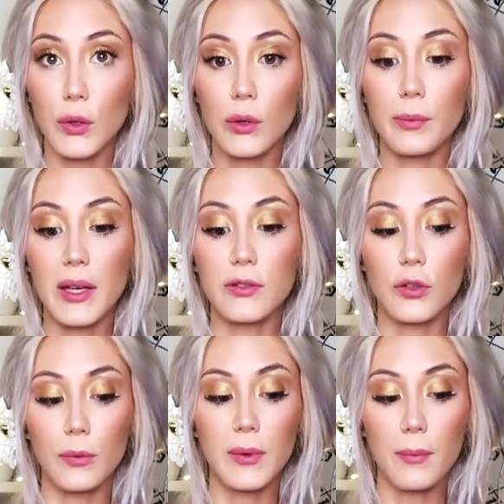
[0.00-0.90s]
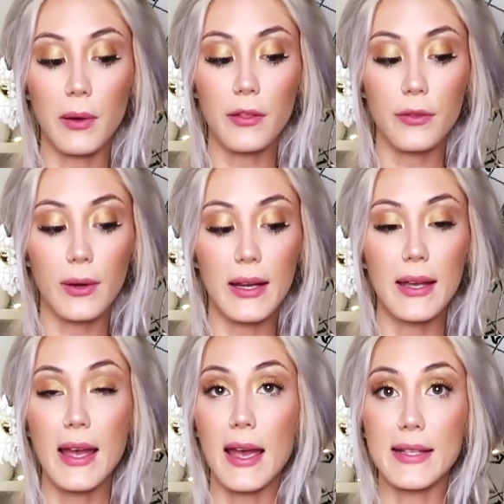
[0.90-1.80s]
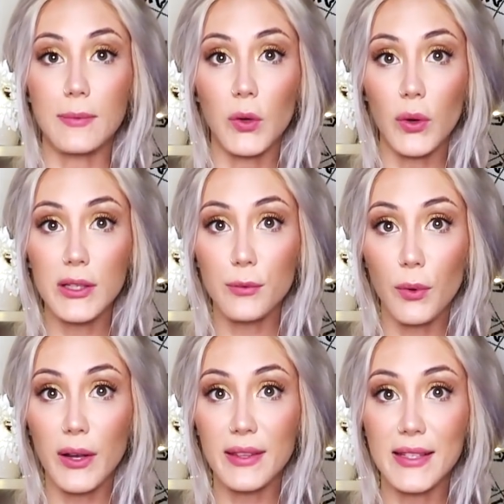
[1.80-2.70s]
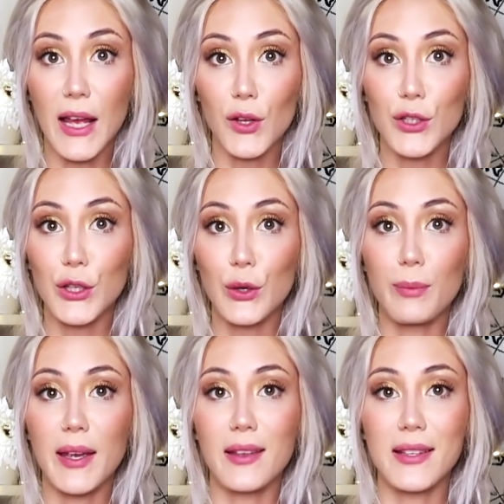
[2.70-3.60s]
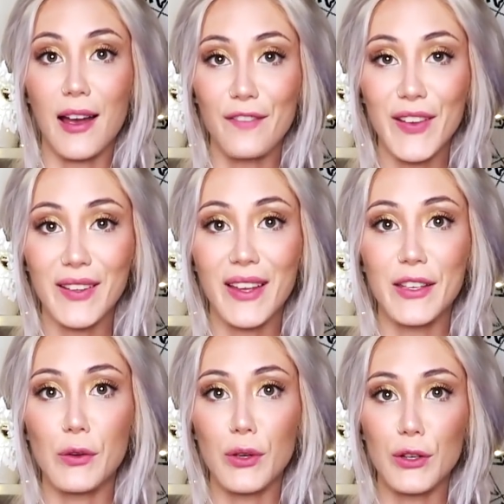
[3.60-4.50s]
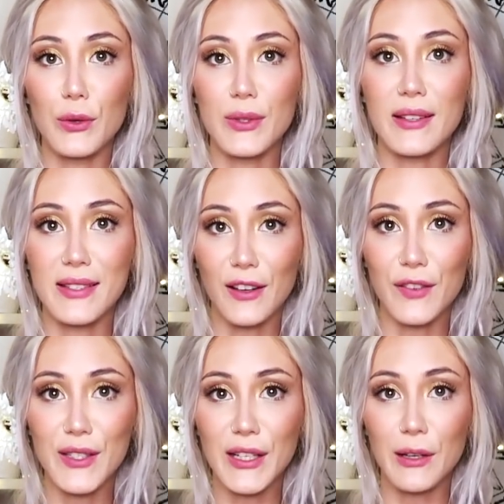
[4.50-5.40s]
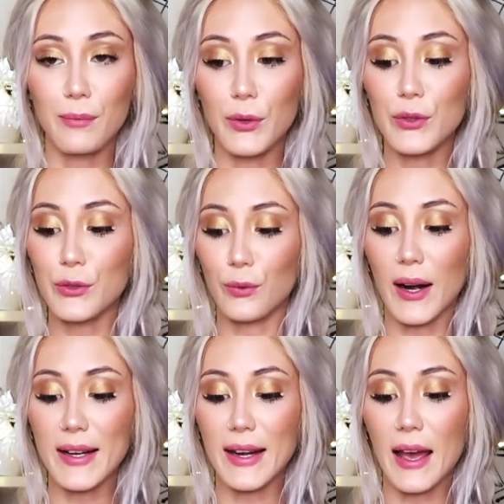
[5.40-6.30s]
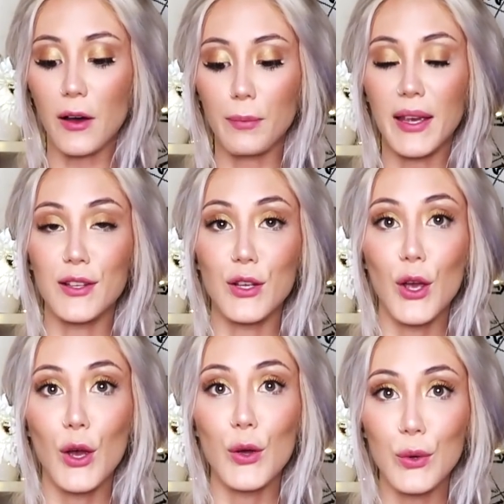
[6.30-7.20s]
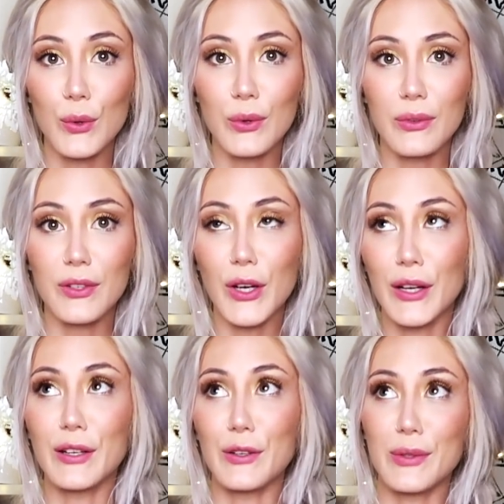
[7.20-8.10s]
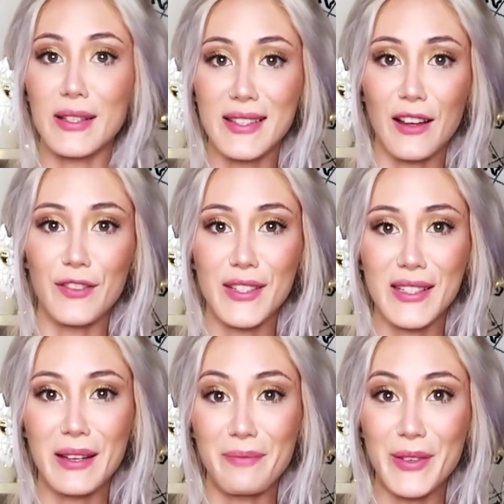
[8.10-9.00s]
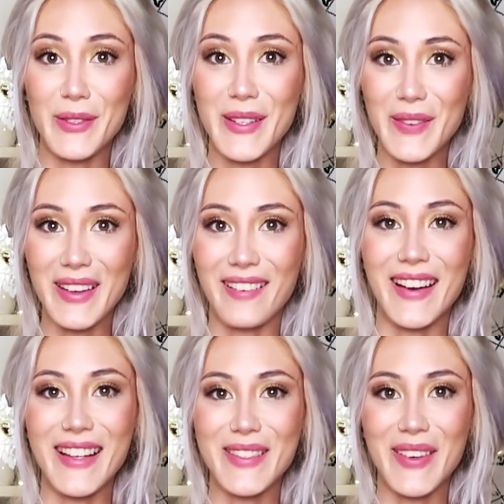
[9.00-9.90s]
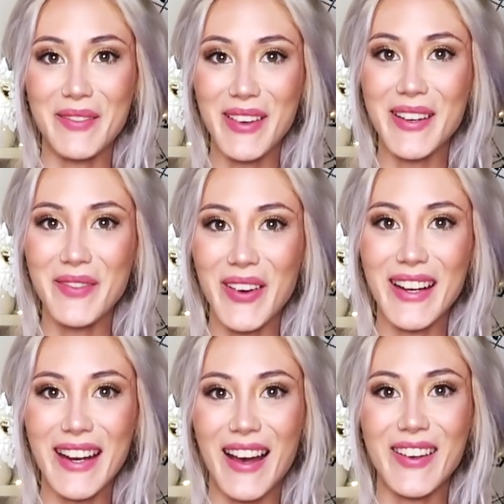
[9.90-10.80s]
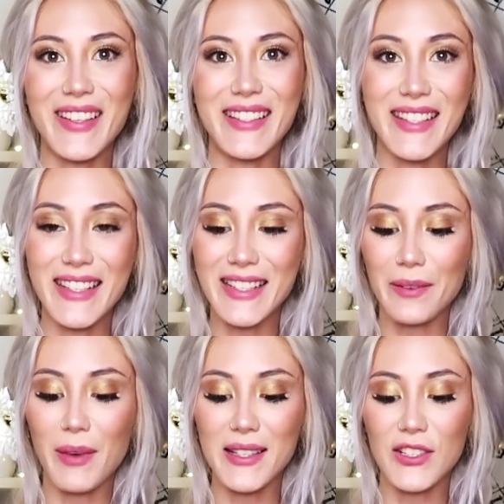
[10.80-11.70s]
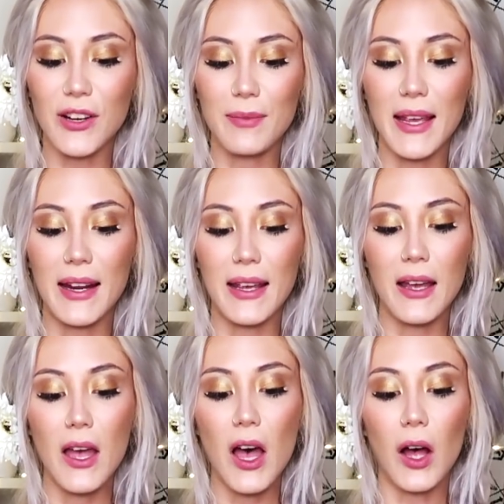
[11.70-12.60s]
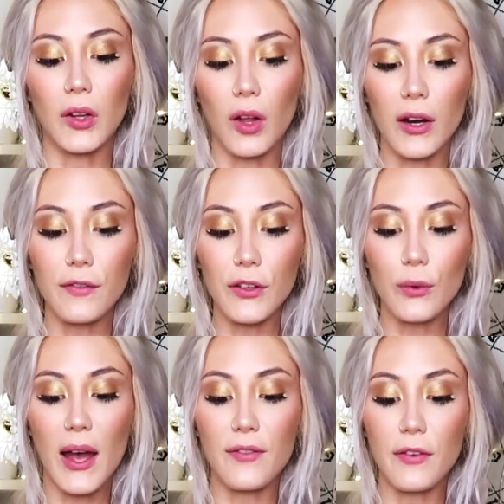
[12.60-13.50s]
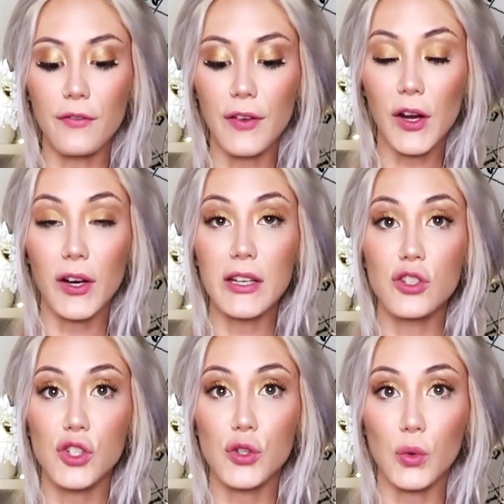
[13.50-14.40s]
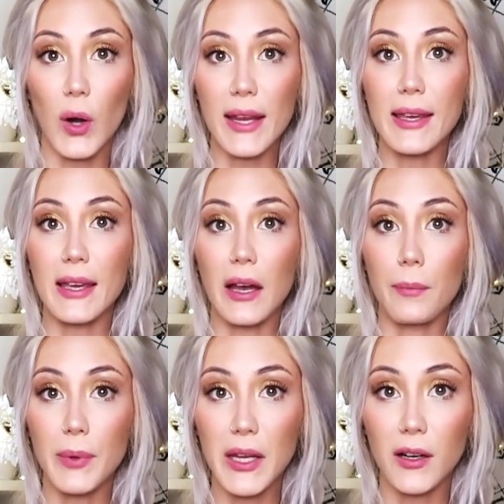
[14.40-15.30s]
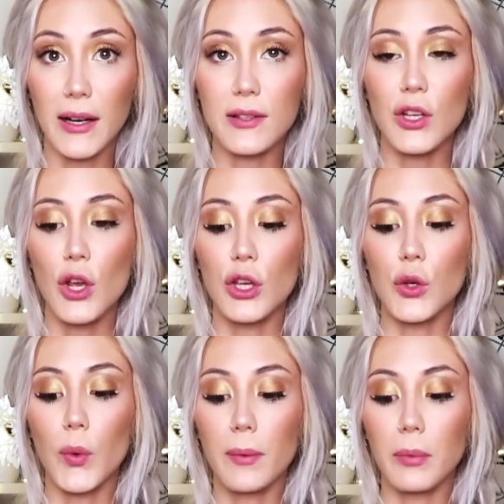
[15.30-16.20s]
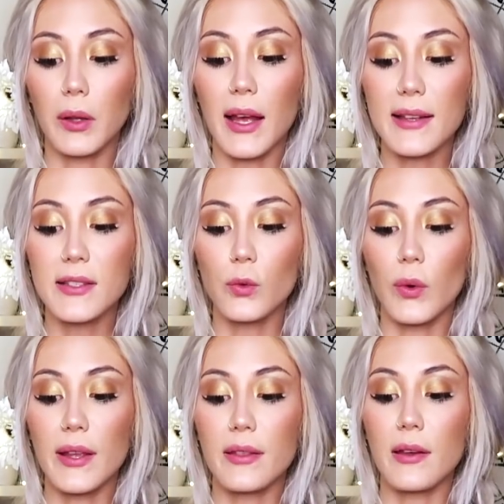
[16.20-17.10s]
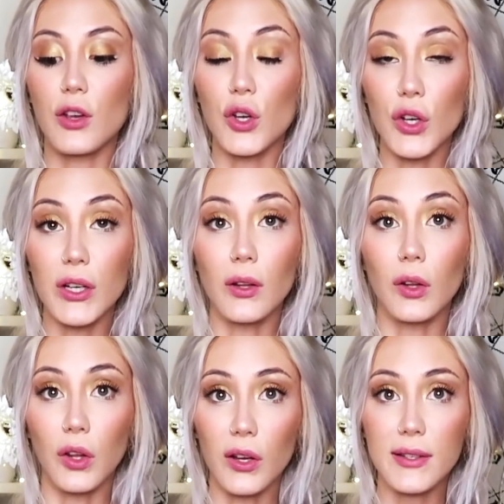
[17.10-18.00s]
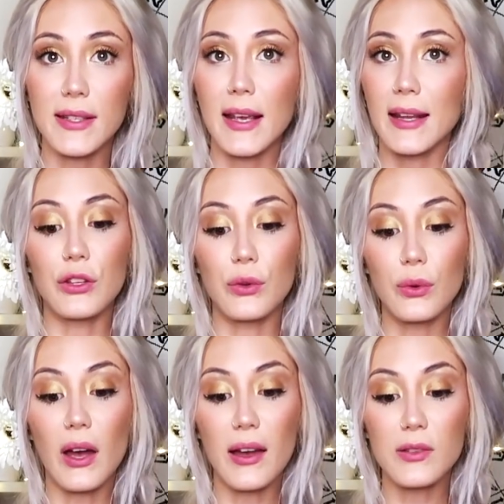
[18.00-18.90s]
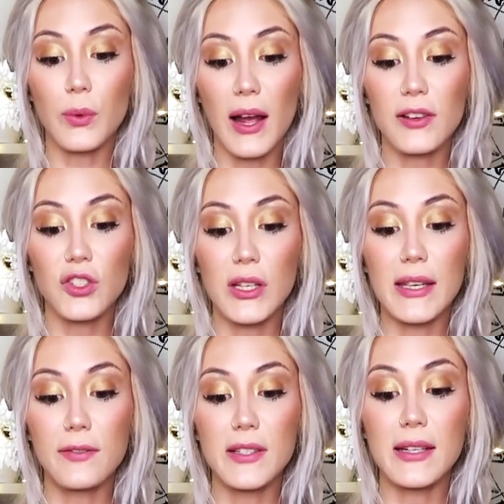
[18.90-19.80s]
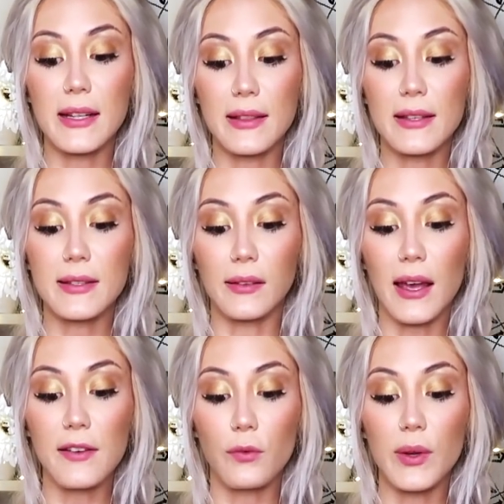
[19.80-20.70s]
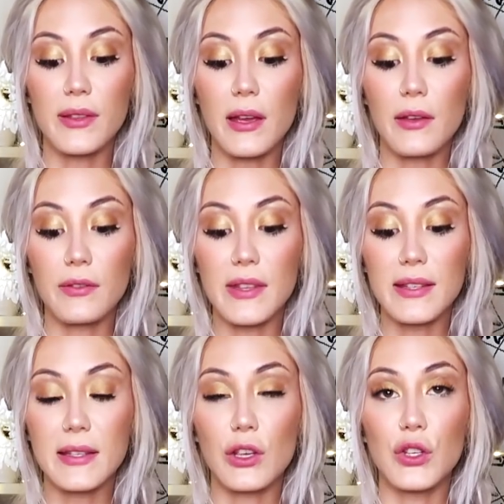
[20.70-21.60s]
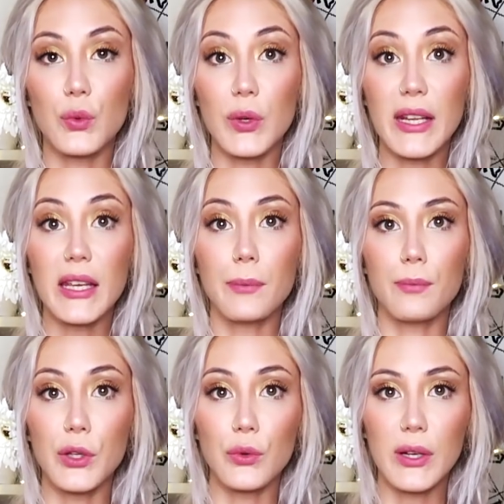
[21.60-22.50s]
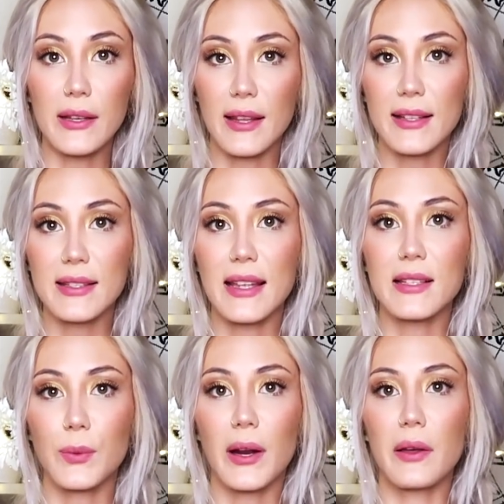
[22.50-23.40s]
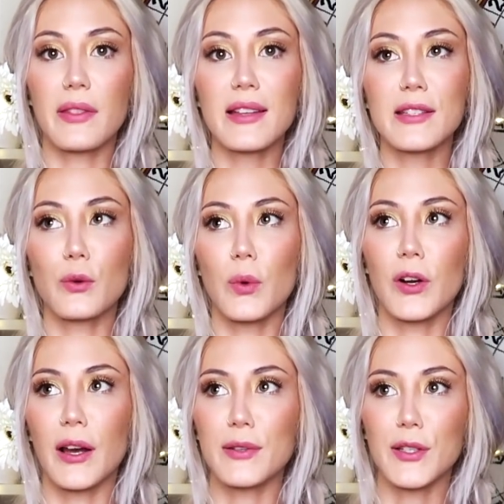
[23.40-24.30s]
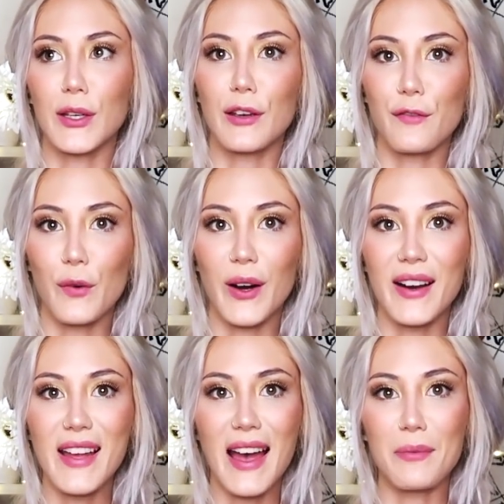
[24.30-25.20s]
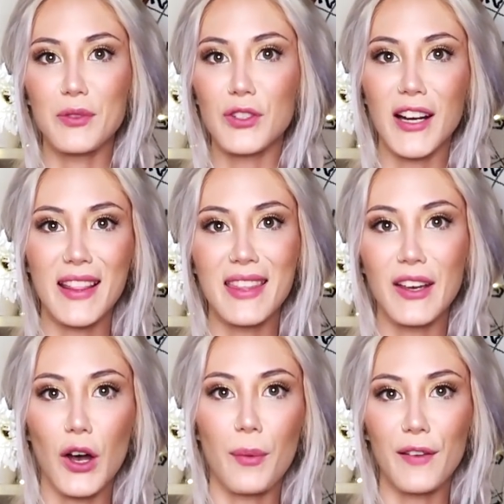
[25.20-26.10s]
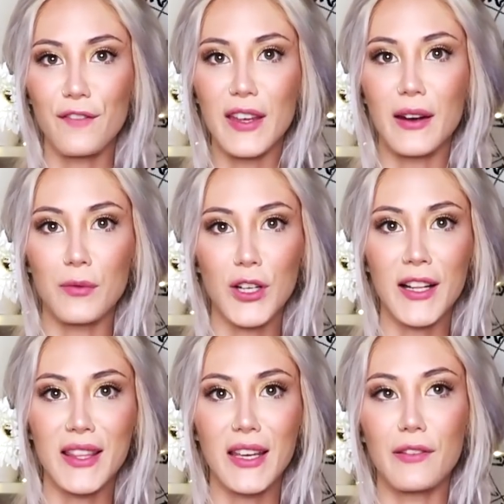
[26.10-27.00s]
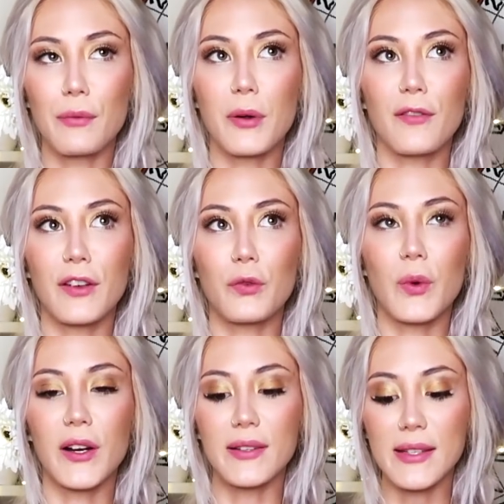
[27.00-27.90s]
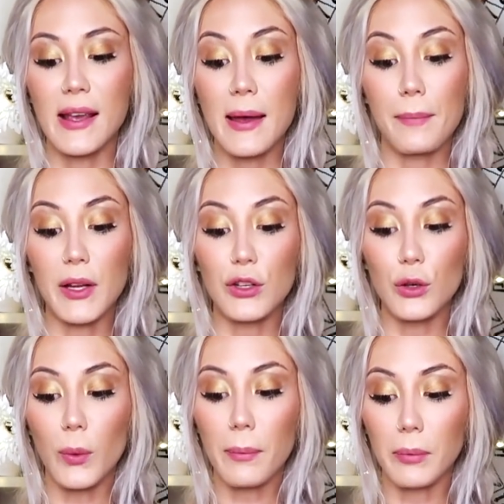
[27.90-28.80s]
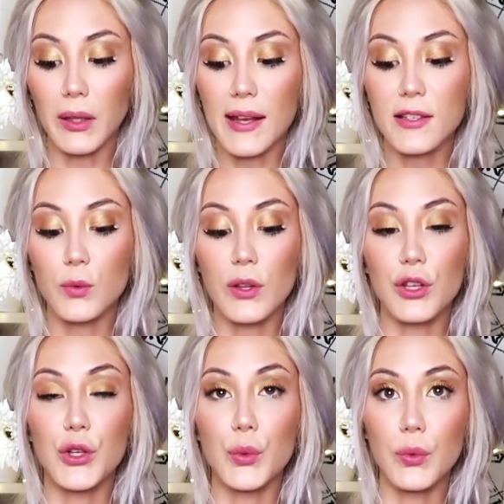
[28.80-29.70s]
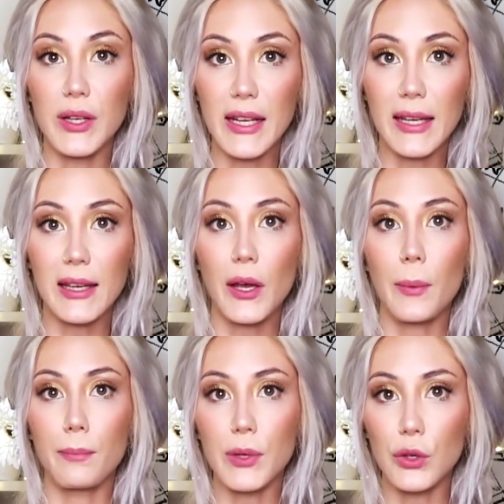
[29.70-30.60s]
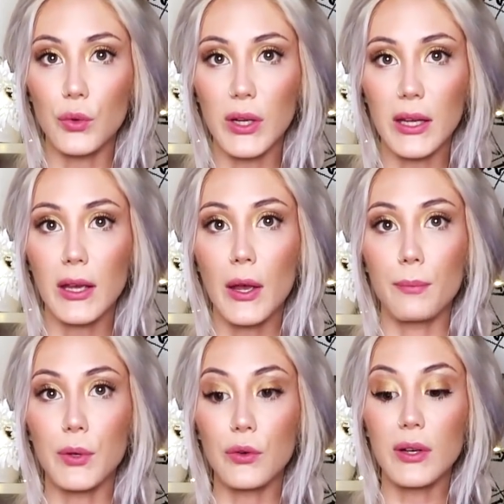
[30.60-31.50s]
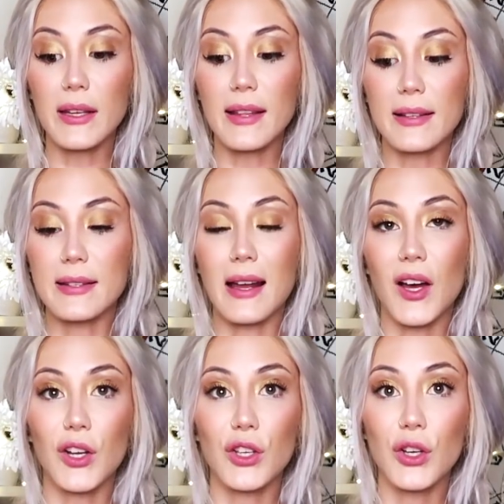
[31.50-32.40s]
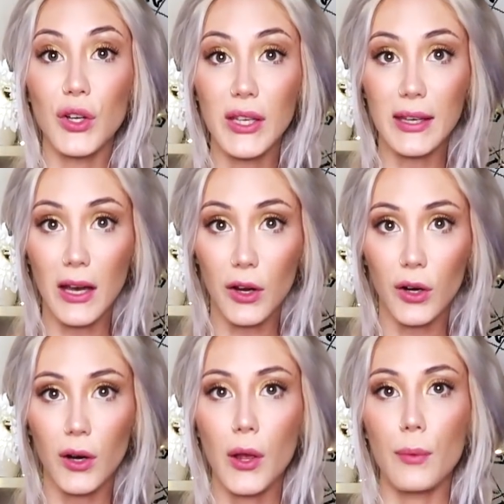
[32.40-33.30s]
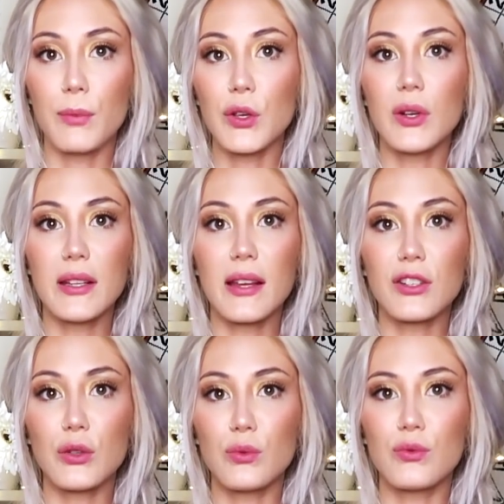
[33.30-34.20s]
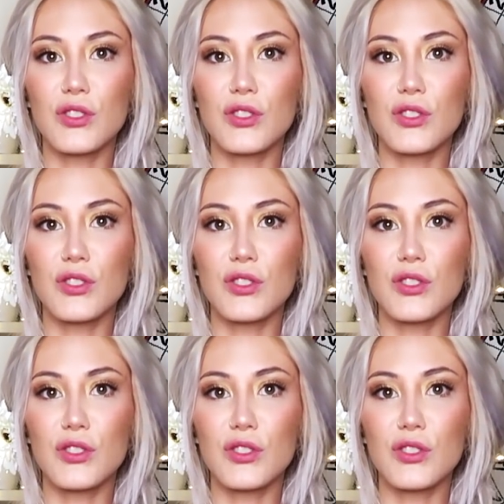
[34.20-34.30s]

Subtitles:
you who picked group number 3 is, I'm going to point this out to you because I feel like you could use a self-esteem boost right now, because who couldn't use a self-esteem boost, to be honest? But I'm going to point it out because this is a message I'm getting. A lot of you have a very striking appearance. You were blessed with good looks. You guys were actually gifted in this life with this unique beauty. That's the word I was looking for. I'm trying to think on my feet. I'm trying to think of the perfect words, but you were blessed with unique beauty that's not cookie cutter, beauty that you